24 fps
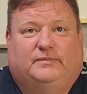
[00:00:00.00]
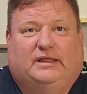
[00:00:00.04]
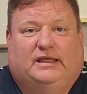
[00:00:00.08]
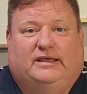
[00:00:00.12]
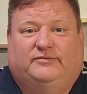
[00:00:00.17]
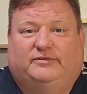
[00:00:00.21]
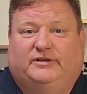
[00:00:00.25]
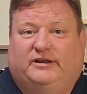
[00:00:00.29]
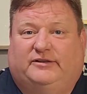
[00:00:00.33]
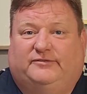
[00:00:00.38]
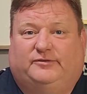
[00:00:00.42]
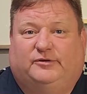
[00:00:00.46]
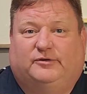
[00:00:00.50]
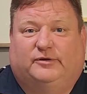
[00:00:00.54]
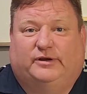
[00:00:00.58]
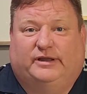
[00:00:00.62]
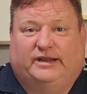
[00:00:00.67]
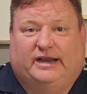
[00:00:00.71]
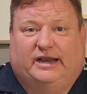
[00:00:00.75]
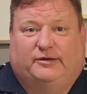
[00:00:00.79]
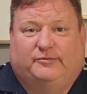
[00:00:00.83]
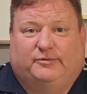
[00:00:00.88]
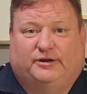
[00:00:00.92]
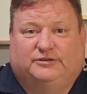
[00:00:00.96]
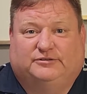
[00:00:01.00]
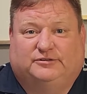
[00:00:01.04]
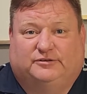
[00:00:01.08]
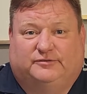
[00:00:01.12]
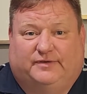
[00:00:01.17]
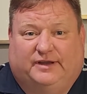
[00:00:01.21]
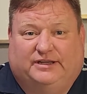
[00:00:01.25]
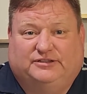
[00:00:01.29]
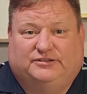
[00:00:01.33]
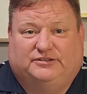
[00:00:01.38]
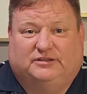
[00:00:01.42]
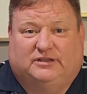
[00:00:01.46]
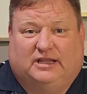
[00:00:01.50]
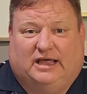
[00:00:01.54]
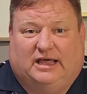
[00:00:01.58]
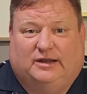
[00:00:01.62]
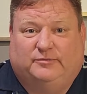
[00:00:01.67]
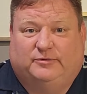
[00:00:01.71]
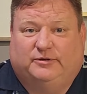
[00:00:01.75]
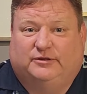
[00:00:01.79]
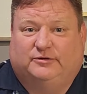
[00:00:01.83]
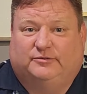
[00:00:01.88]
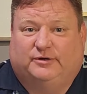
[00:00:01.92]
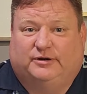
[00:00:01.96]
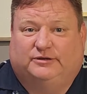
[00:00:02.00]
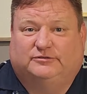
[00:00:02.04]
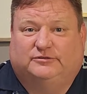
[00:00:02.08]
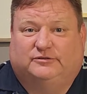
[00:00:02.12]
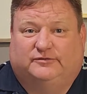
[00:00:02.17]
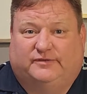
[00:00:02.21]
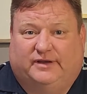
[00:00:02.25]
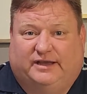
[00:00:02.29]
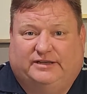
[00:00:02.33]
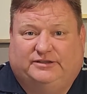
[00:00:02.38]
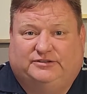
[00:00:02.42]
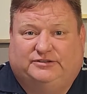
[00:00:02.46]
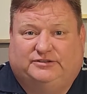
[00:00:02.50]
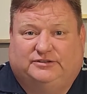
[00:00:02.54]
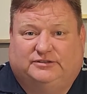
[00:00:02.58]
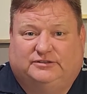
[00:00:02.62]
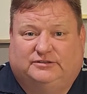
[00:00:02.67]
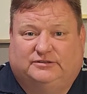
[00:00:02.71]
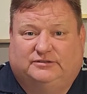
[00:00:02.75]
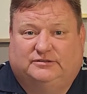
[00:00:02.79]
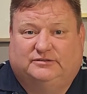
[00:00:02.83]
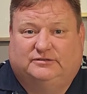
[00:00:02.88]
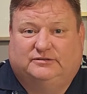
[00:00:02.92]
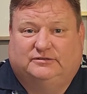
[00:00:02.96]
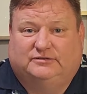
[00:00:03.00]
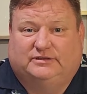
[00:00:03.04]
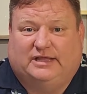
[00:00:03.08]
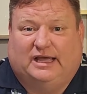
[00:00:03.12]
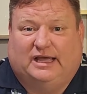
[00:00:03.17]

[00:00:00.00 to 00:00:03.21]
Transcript: even if you're in a reservation line with a reservation,